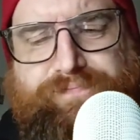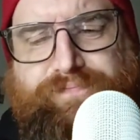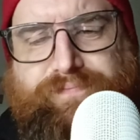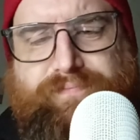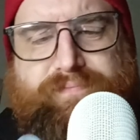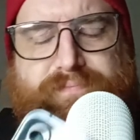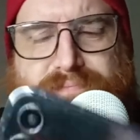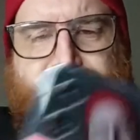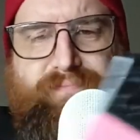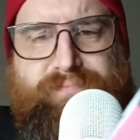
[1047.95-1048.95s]

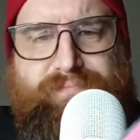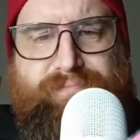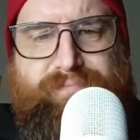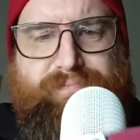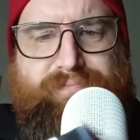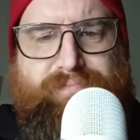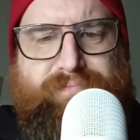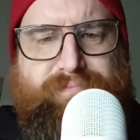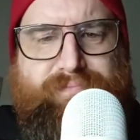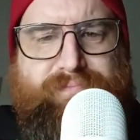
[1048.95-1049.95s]

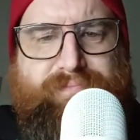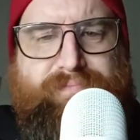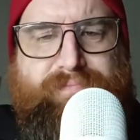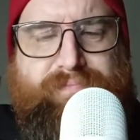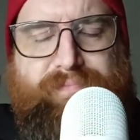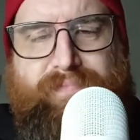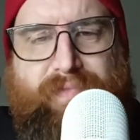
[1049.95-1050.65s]
[no speech]